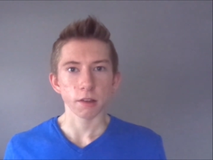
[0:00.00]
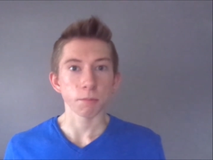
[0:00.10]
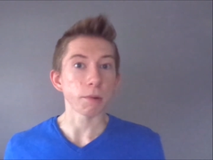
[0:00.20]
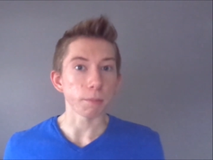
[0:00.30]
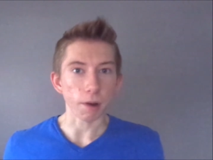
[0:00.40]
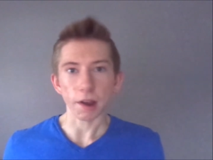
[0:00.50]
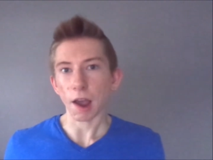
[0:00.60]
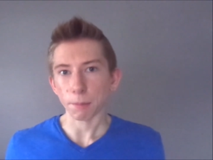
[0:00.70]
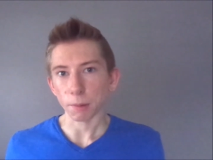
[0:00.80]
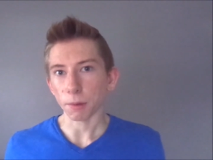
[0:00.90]
be my
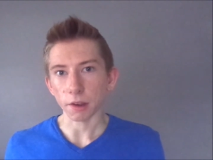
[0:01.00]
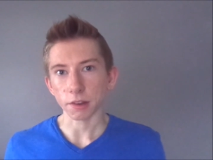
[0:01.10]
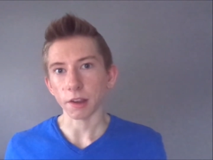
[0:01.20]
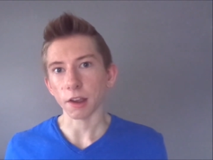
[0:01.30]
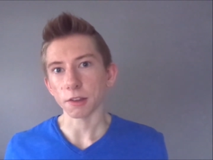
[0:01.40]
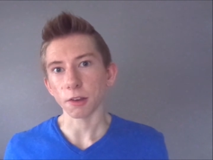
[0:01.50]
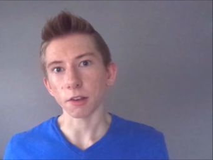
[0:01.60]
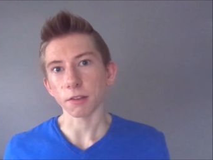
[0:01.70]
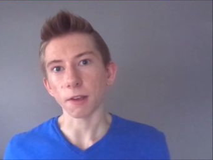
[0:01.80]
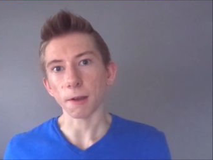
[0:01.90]
happy place, I guess you could
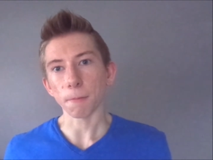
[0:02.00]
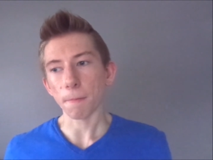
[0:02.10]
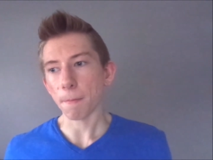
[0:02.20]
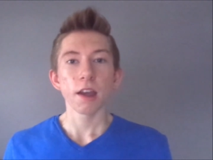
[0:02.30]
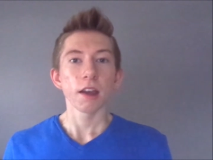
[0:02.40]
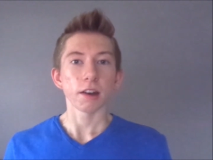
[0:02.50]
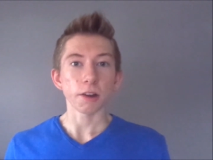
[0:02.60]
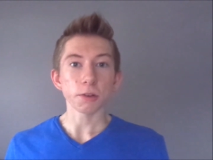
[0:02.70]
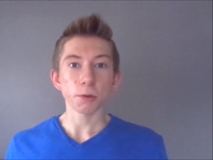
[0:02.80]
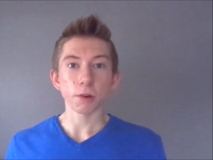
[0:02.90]
say. And I
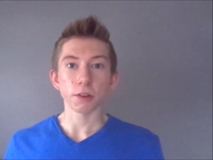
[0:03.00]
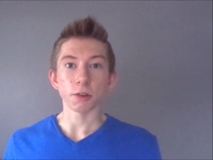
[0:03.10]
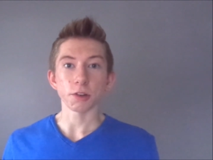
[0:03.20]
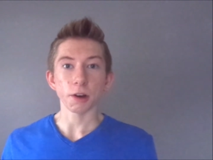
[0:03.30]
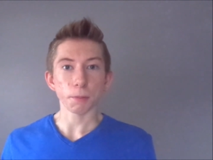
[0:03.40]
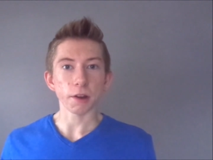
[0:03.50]
also wanted to share my